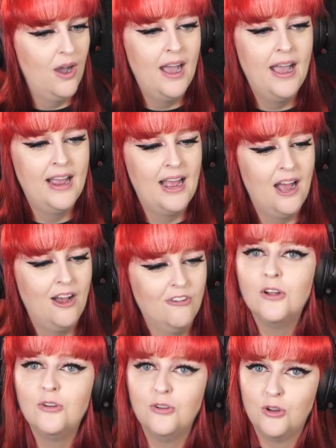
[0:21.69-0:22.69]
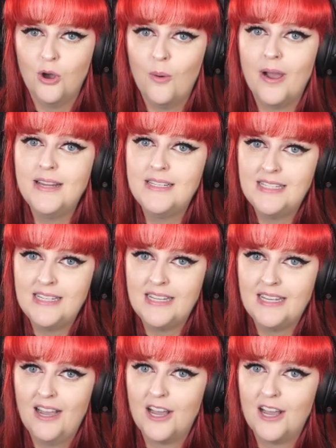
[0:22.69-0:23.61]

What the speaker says: I have no idea.